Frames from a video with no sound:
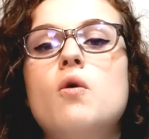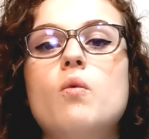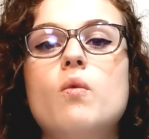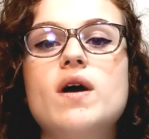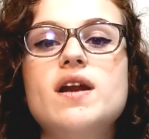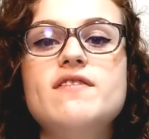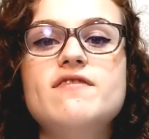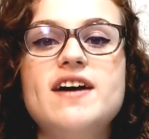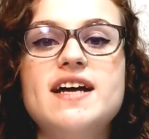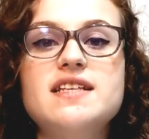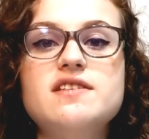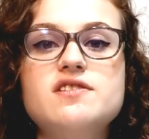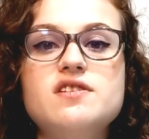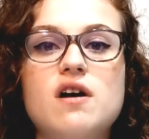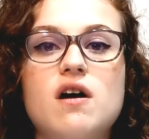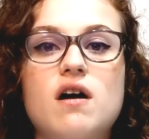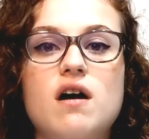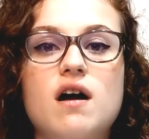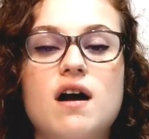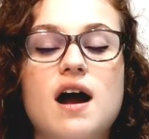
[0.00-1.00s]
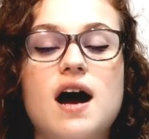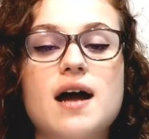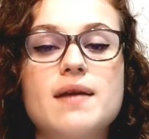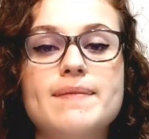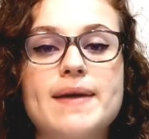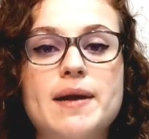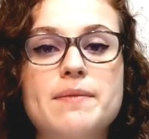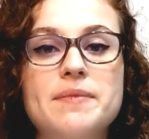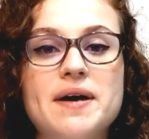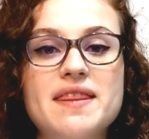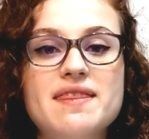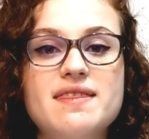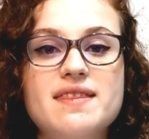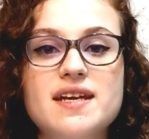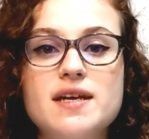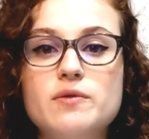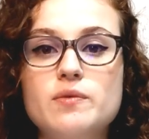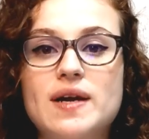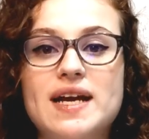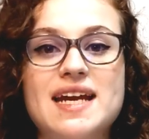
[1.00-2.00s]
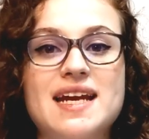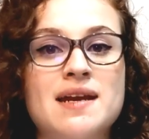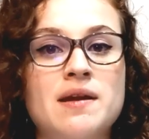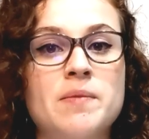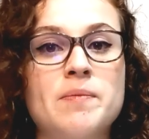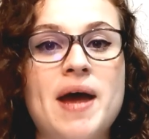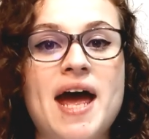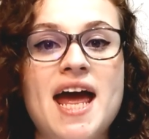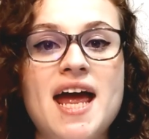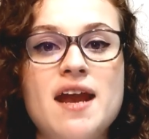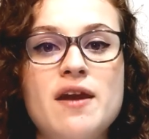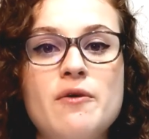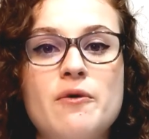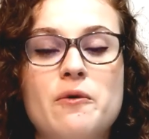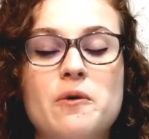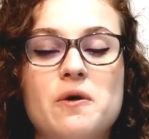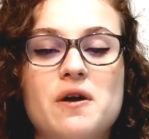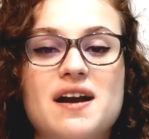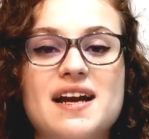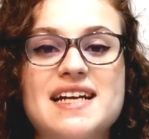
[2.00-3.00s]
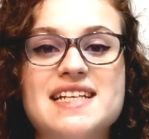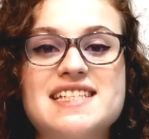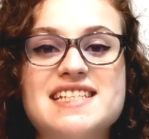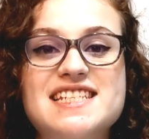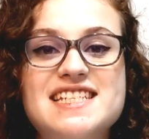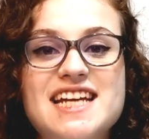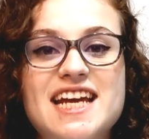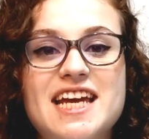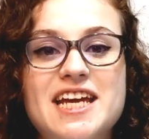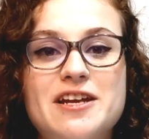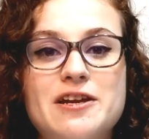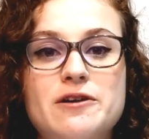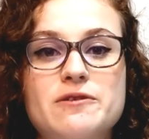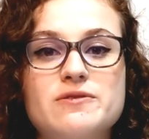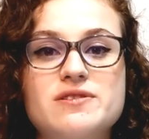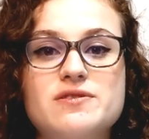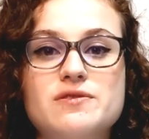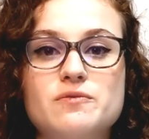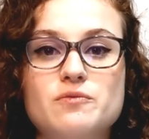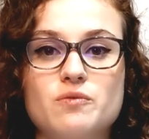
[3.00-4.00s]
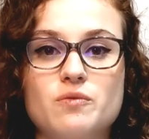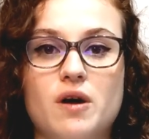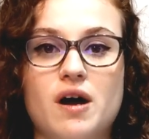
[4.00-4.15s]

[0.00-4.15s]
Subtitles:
What events are on my monthly written in pen or in sticky notes